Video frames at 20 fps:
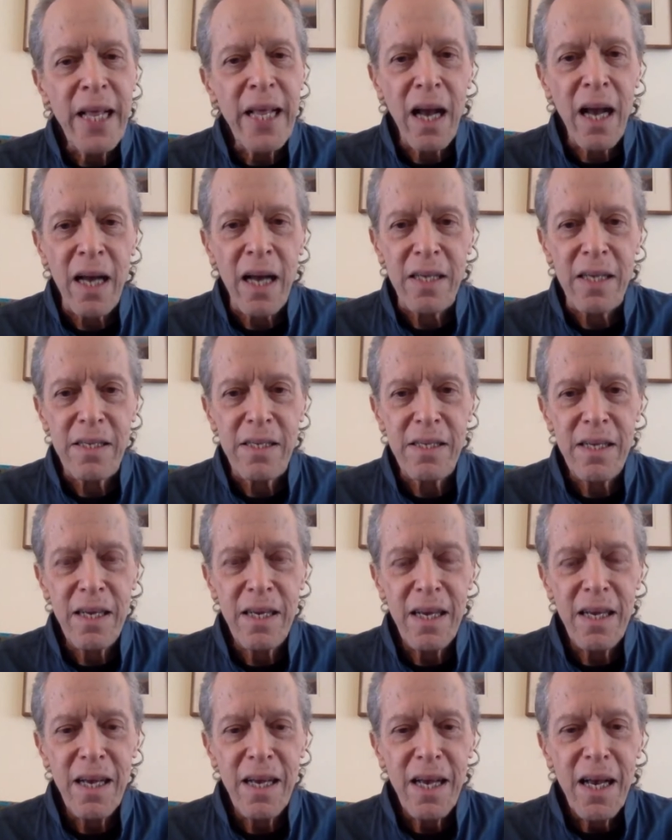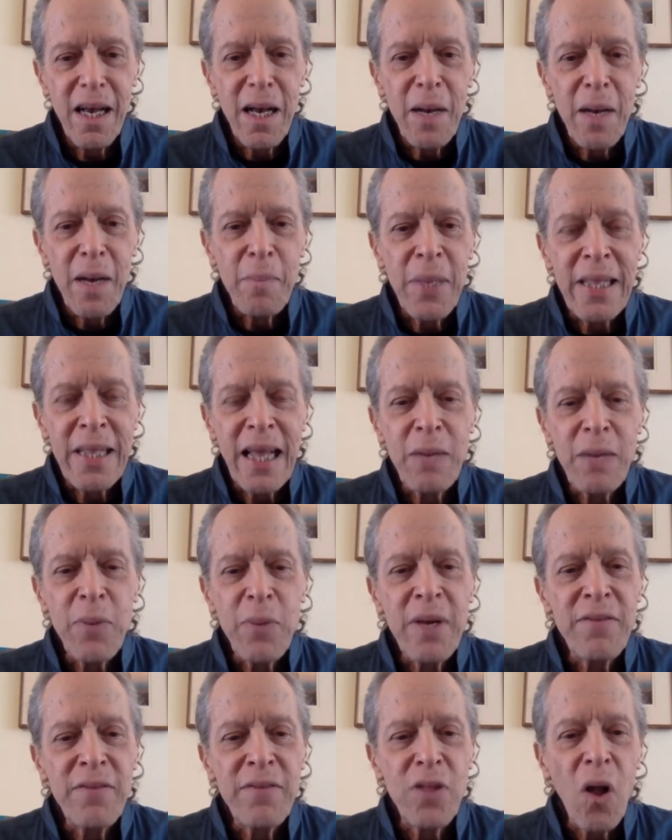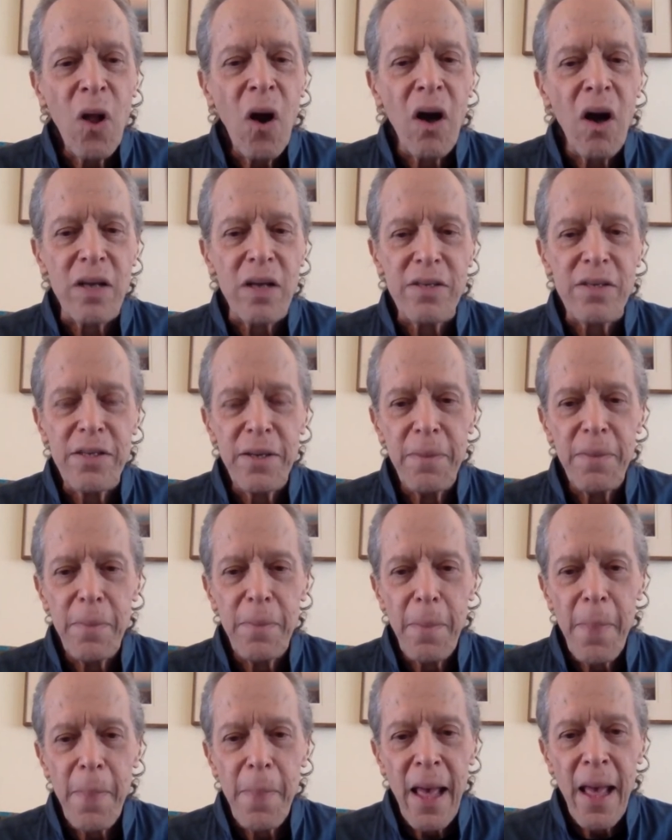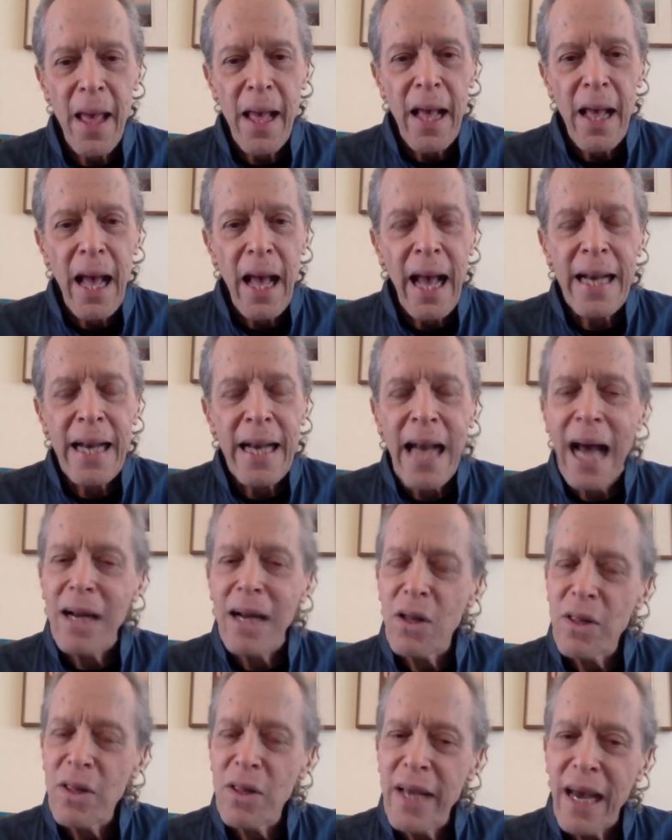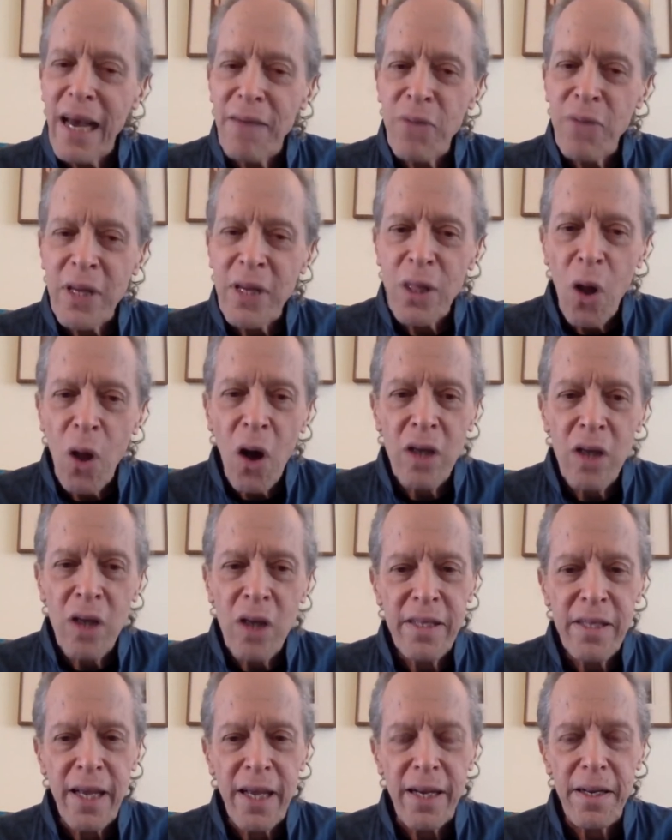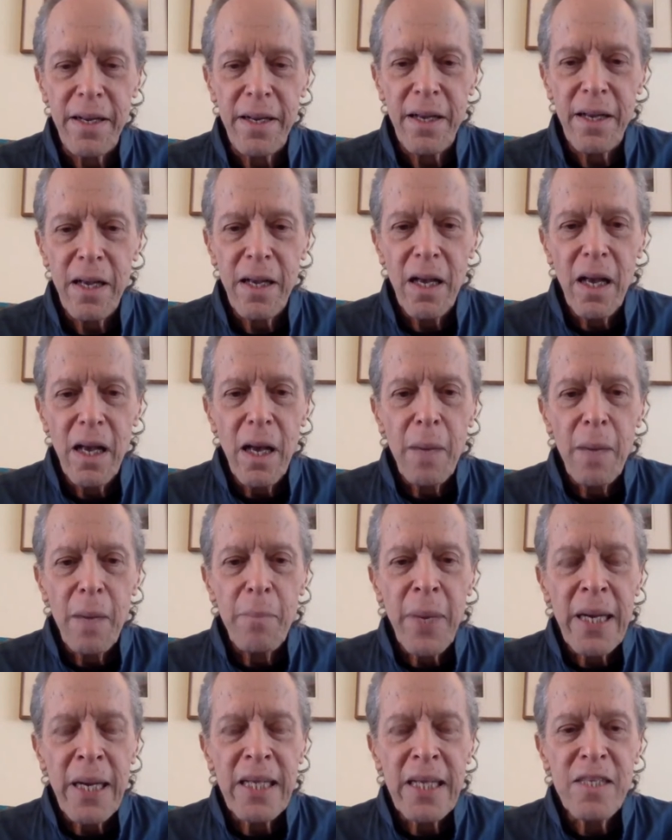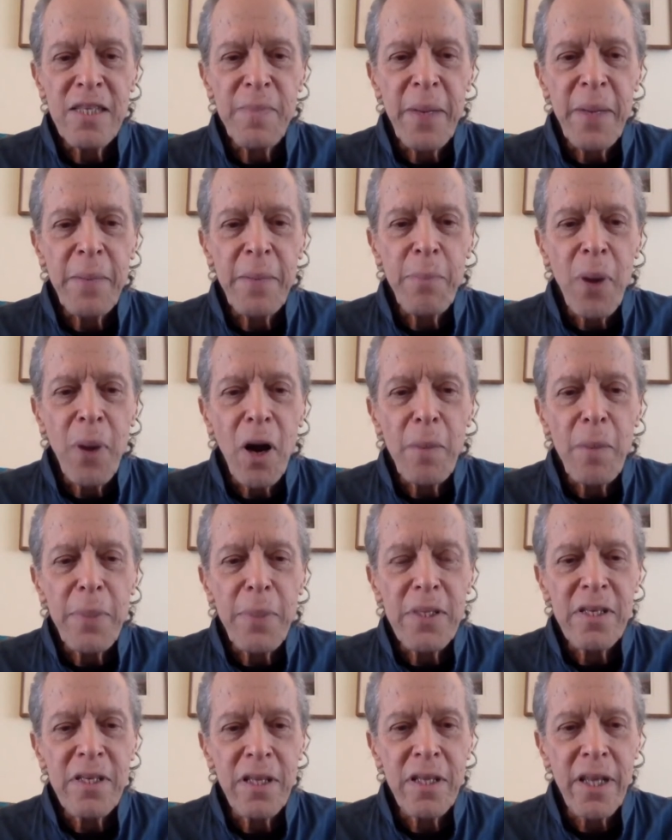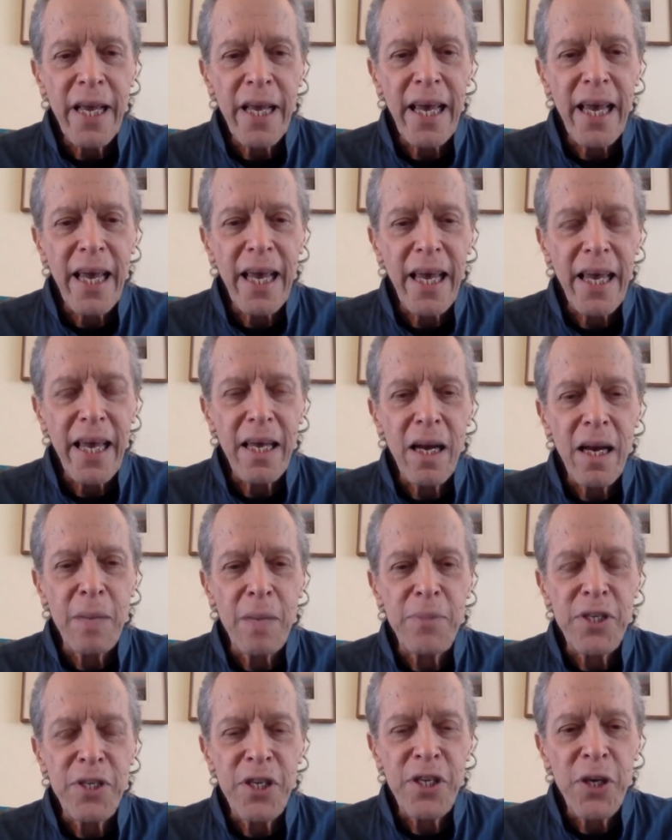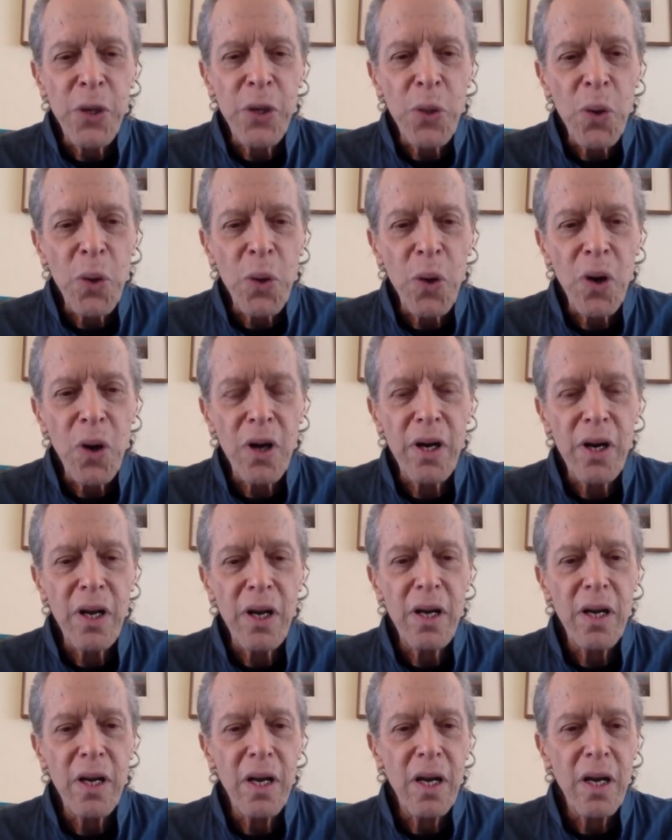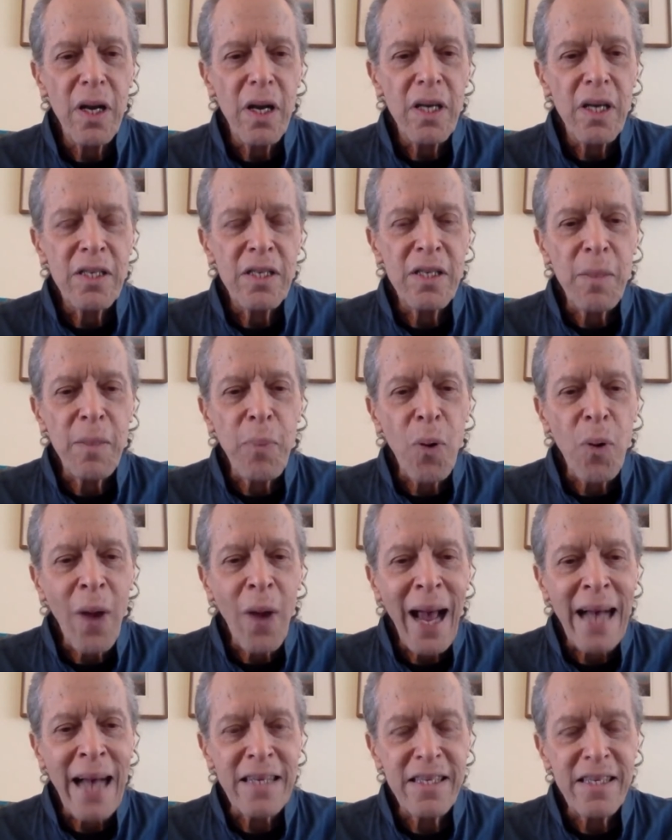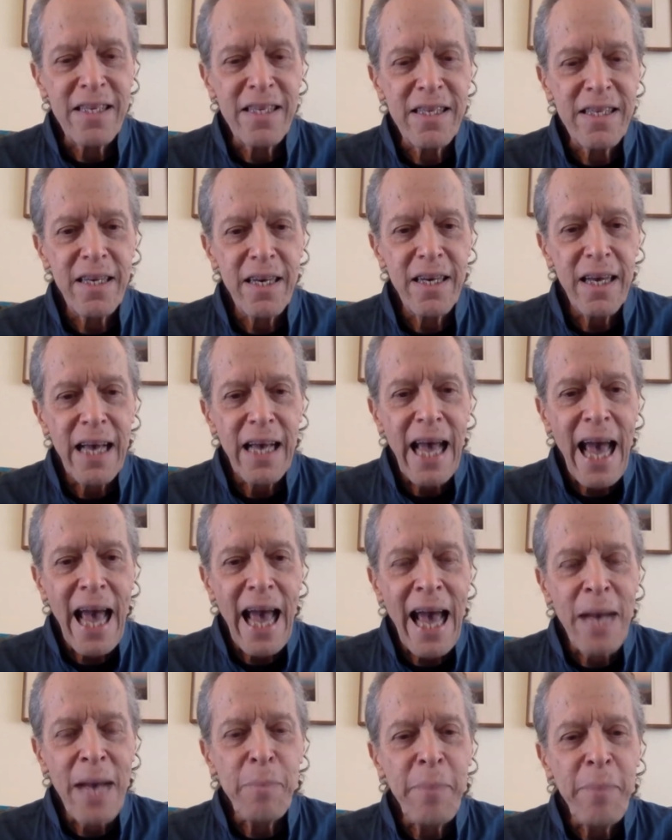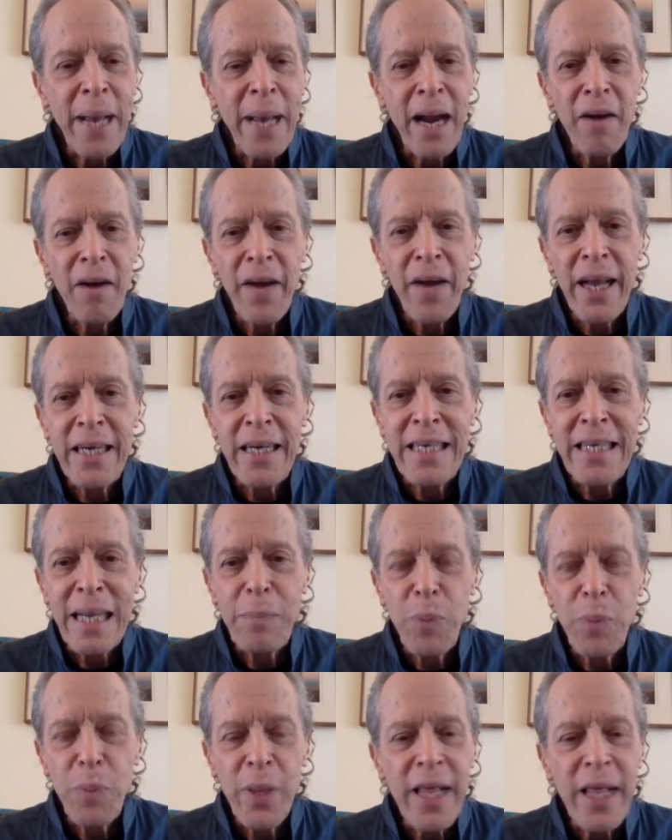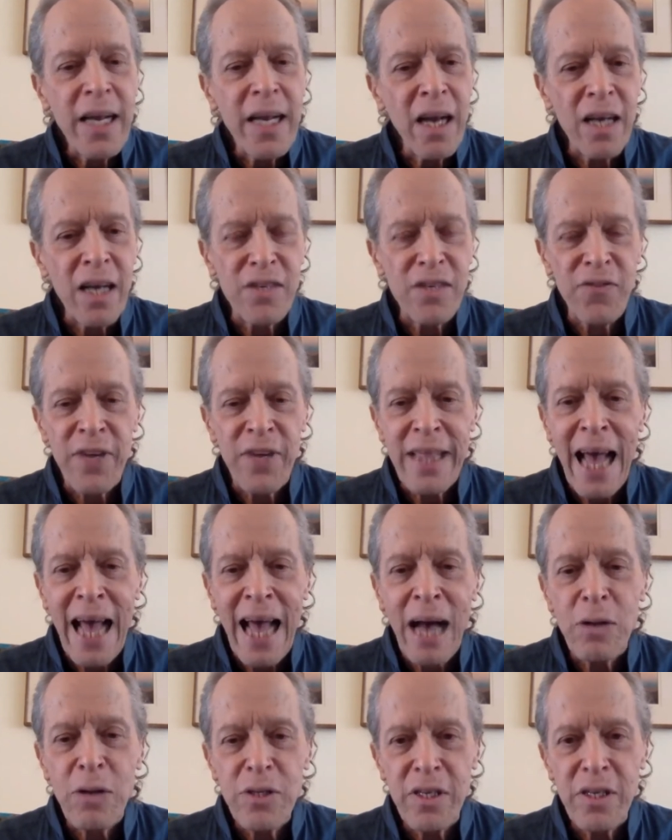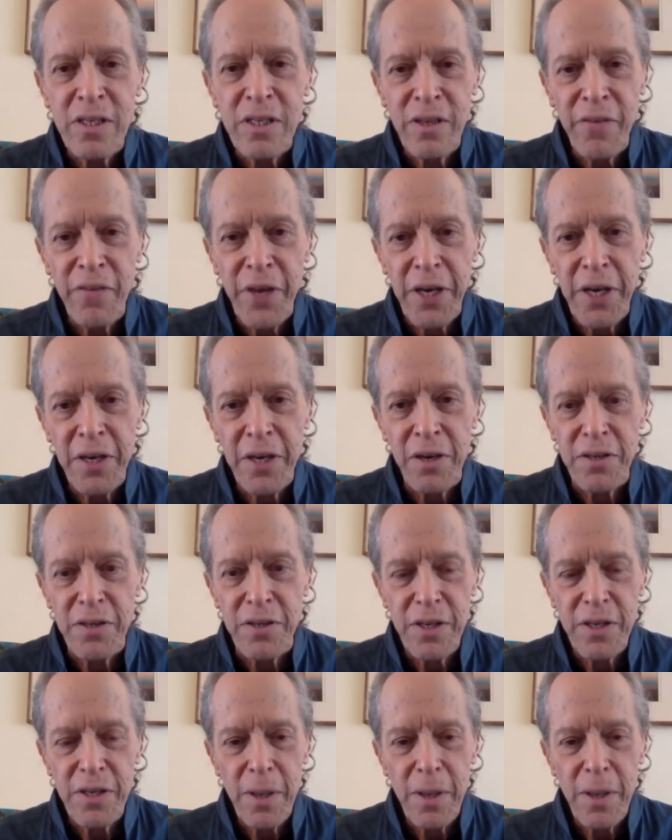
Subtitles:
us, but that we've lost. And not only have we lost it, but it's been purposely obscured, suppressed, and buried deep within us for thousands of years.